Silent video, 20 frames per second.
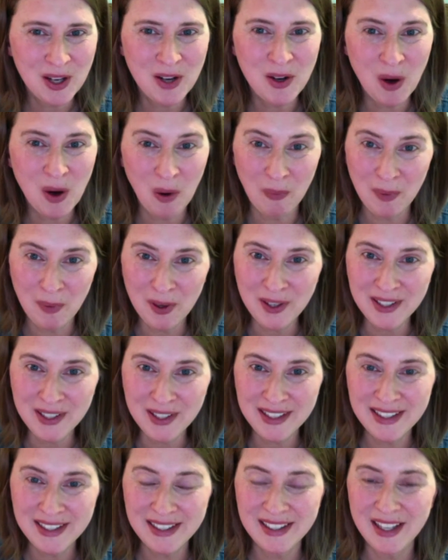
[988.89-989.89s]

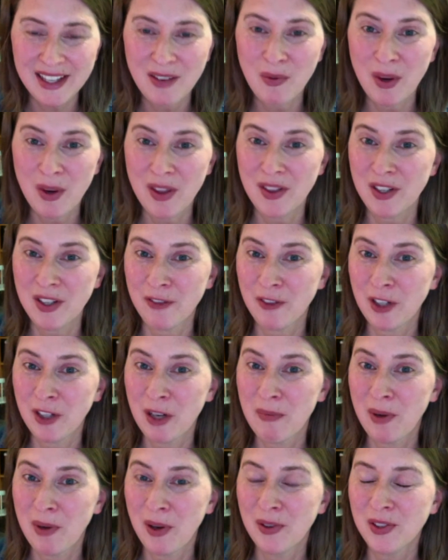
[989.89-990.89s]
notebooks with different
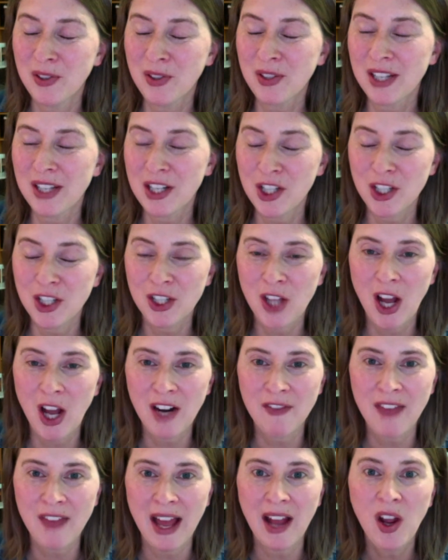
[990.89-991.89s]
composers. I just thought of
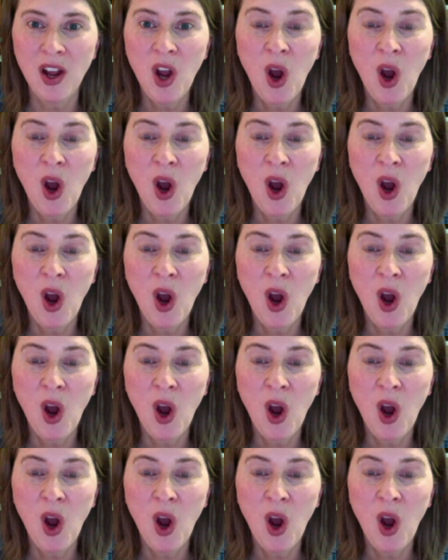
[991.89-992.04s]
that.